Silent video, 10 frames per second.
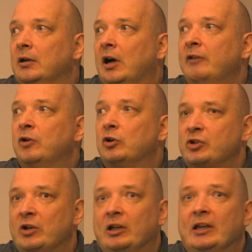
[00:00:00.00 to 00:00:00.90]

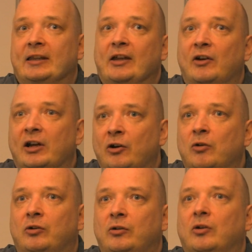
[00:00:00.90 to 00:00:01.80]
Unfortunately, there are
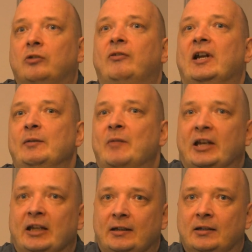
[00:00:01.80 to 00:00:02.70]
not very
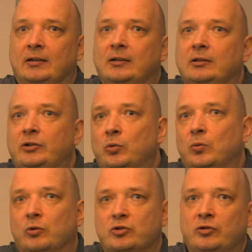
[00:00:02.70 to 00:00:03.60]
many
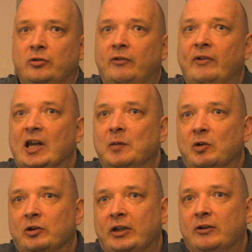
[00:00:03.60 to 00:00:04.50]
tools
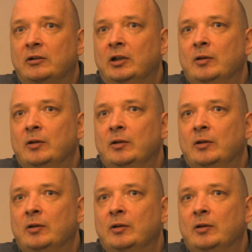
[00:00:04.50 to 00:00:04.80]
available there,